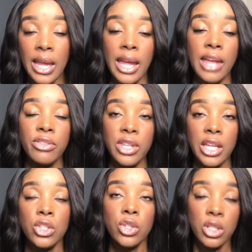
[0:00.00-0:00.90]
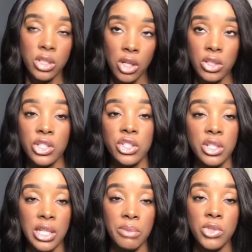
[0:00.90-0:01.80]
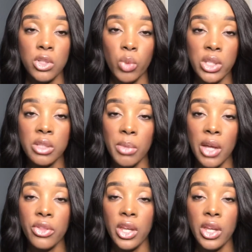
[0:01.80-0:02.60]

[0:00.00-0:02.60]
And then you can start to steam just once a month.